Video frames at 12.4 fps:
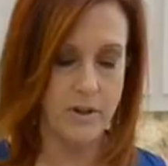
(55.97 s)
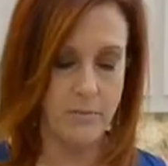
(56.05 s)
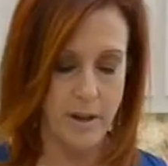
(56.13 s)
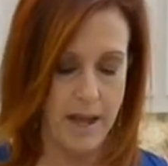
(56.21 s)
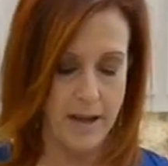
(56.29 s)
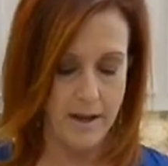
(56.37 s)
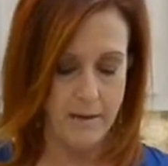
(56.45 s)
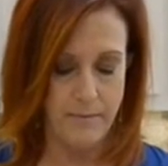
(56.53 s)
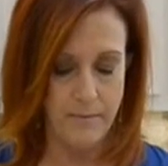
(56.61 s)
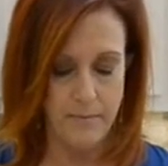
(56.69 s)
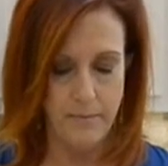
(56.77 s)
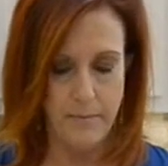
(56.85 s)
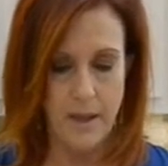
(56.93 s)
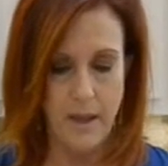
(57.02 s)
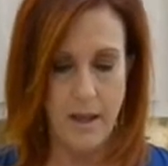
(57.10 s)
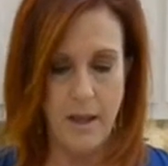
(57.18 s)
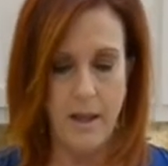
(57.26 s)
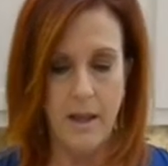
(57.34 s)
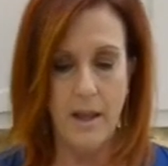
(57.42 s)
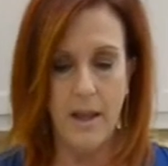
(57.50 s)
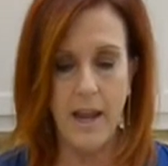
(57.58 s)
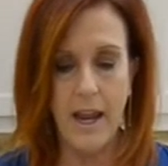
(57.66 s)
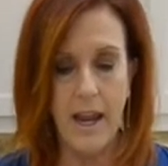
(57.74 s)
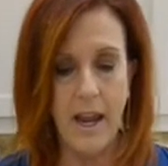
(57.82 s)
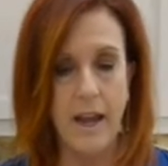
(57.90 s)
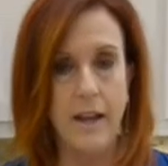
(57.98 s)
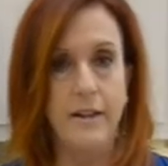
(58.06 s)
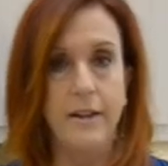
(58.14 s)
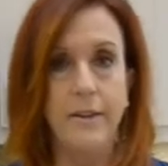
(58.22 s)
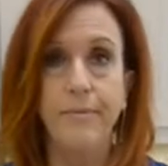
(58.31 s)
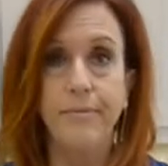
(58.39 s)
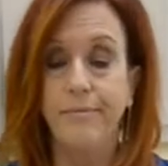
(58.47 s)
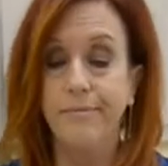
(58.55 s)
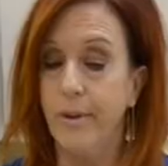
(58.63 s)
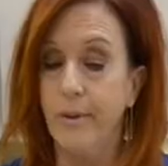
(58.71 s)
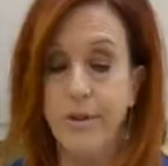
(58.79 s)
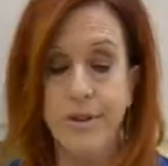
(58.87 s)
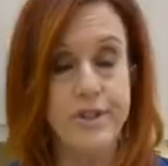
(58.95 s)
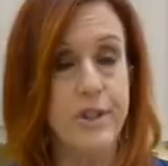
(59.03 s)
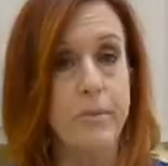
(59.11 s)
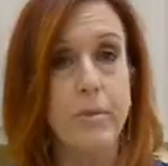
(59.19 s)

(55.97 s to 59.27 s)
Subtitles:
to blacken. And we're just going to